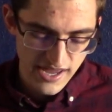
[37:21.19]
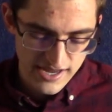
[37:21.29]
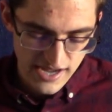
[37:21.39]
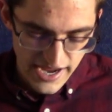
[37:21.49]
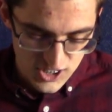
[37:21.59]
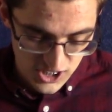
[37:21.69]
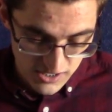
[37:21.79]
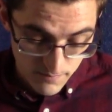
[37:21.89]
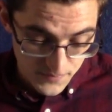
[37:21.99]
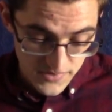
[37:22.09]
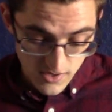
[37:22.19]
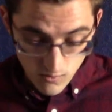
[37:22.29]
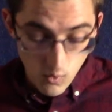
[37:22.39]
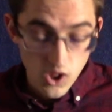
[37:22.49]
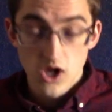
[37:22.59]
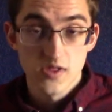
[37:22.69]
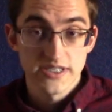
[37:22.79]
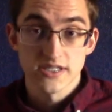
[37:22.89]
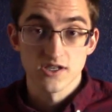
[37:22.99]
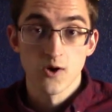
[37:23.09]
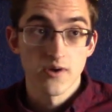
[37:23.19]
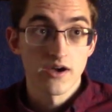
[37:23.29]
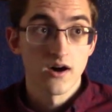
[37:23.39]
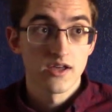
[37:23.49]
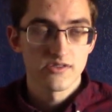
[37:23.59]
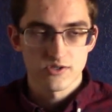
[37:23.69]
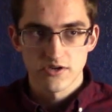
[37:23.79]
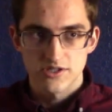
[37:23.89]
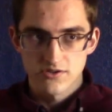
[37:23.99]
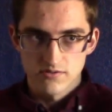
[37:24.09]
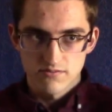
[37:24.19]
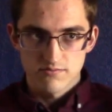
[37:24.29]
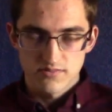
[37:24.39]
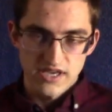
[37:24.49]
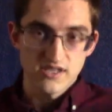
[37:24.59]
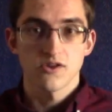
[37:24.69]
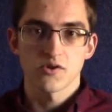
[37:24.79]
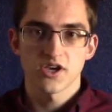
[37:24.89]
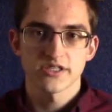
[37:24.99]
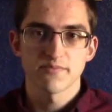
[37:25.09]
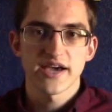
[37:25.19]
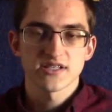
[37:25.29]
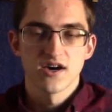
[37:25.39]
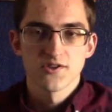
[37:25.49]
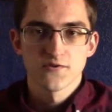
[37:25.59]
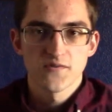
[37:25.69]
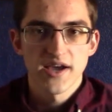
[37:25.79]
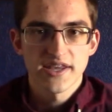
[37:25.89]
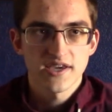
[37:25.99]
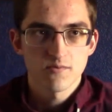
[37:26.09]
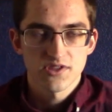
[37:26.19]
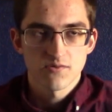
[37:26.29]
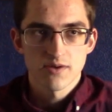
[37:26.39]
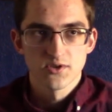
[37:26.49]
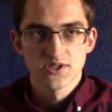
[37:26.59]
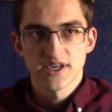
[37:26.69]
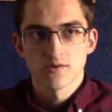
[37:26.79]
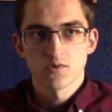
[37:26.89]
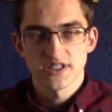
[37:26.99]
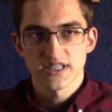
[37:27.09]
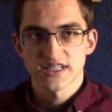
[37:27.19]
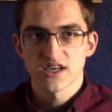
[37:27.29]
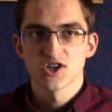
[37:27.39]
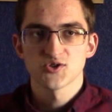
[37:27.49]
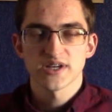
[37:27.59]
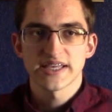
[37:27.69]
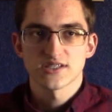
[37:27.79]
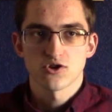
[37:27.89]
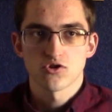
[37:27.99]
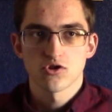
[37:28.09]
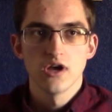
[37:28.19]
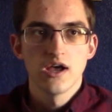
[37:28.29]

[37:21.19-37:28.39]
And actually, while all this is going on, there's also, like, you know, it cuts back to other fighting with the rebels, and once Lysandra gets her